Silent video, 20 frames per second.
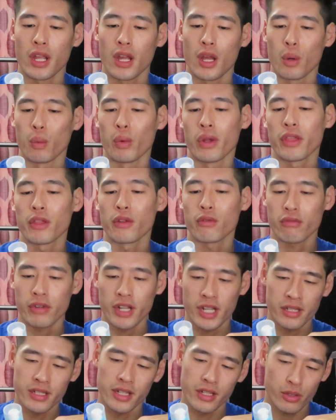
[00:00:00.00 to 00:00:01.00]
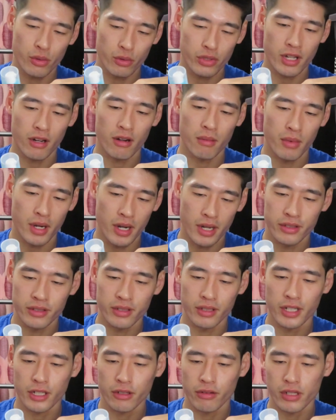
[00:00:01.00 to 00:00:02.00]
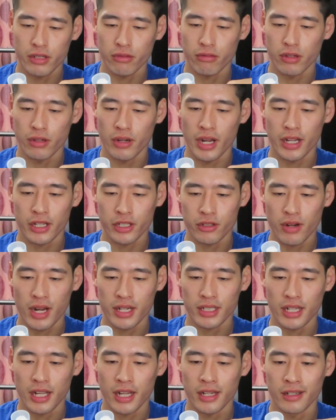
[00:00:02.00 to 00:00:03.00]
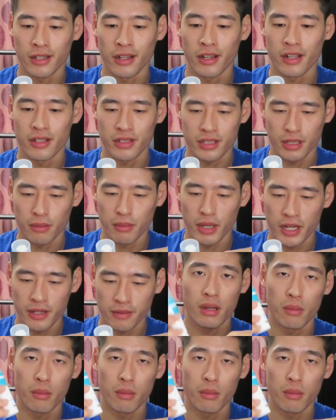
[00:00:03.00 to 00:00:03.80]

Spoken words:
with three essential ceramides, licorice root extract, and niacinamide.